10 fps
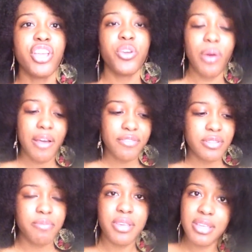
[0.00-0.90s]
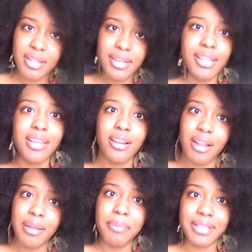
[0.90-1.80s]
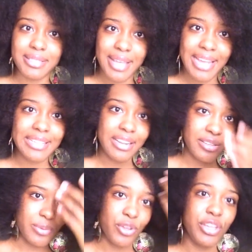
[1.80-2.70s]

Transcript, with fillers: you have to be clean all up inside there as well.